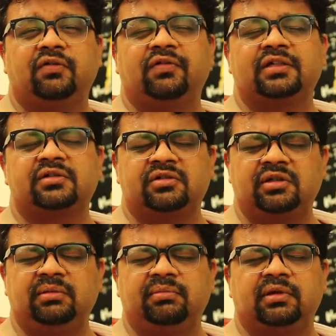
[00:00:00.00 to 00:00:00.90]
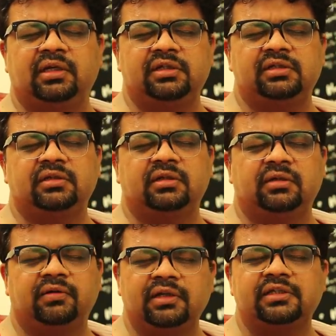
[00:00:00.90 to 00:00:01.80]
of extreme
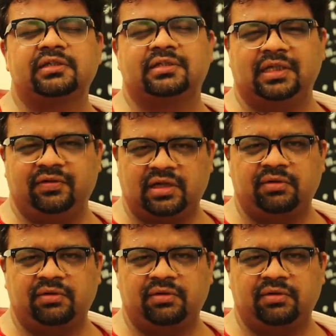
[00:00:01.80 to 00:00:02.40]
religious left,